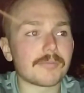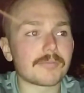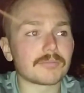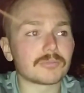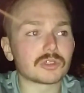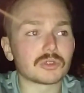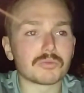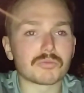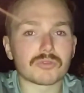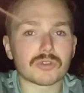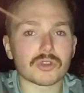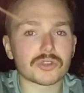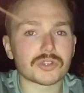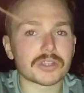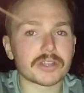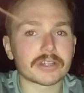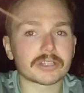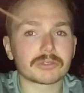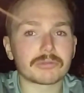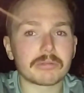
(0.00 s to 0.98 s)
some
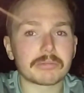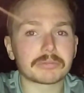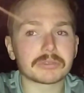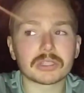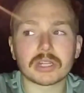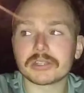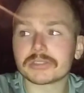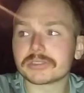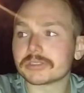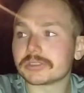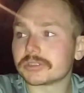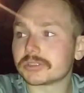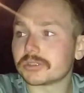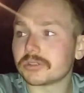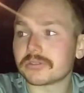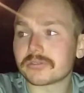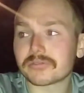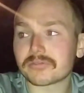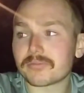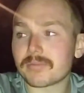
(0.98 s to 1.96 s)
projects, websites and
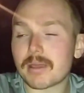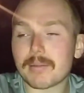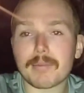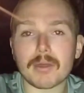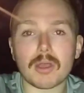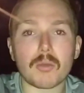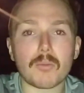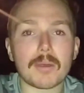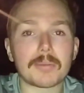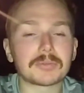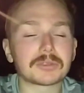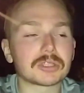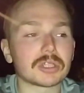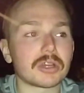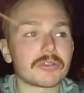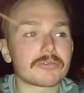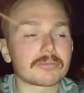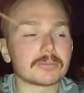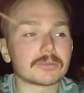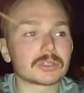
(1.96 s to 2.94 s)
stuff. Made my own
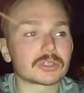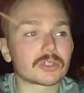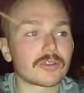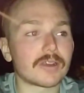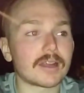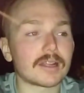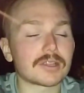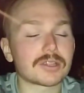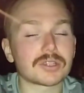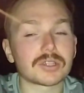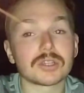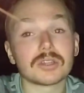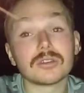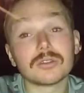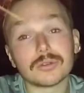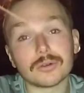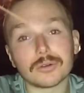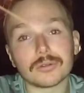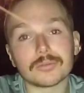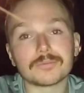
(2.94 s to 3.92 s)
website from scratch,
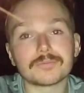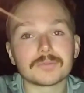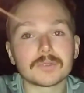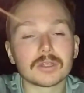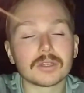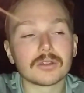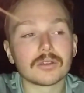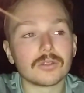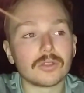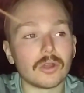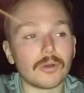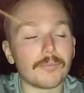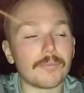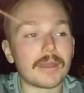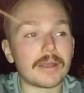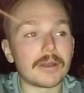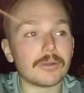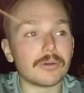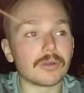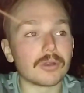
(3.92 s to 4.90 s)
or not
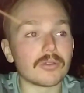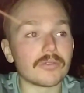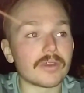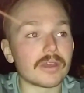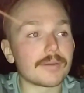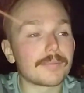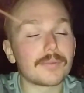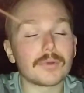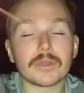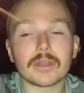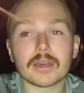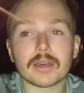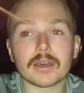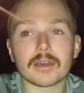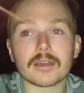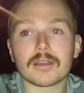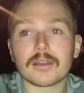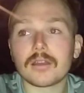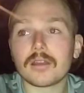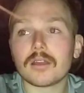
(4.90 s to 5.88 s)
made all of it, but yeah,
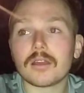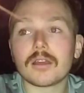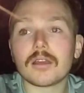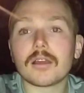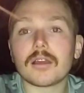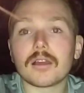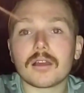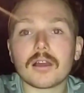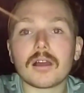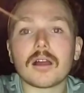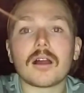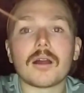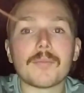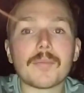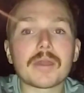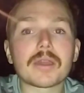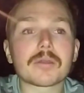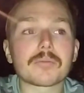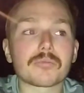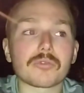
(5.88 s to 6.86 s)
I'm
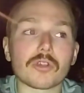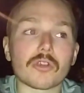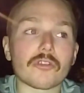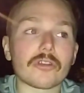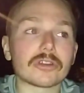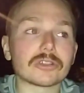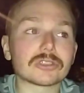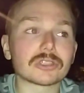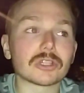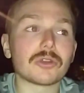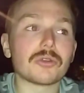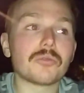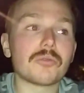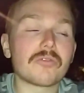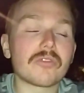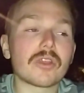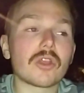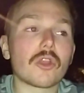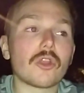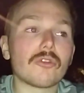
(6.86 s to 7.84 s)
making progress. So
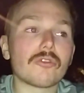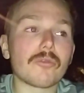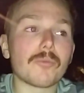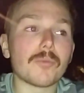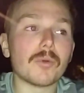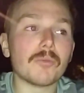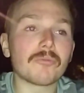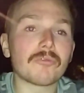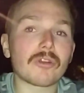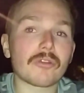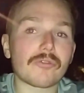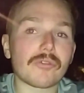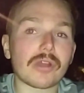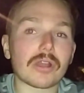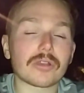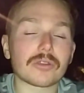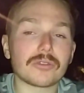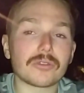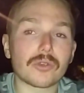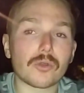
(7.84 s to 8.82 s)
within another month I think I
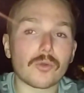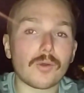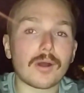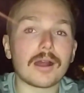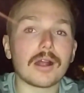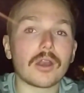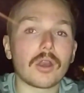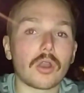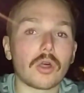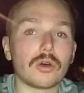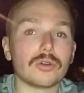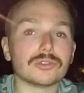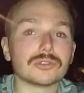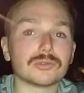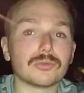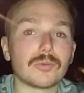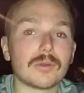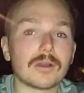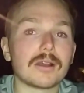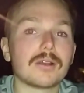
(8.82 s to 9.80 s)
could do quite a lot as
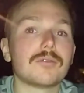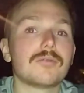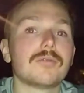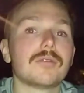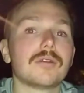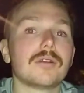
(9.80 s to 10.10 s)
well.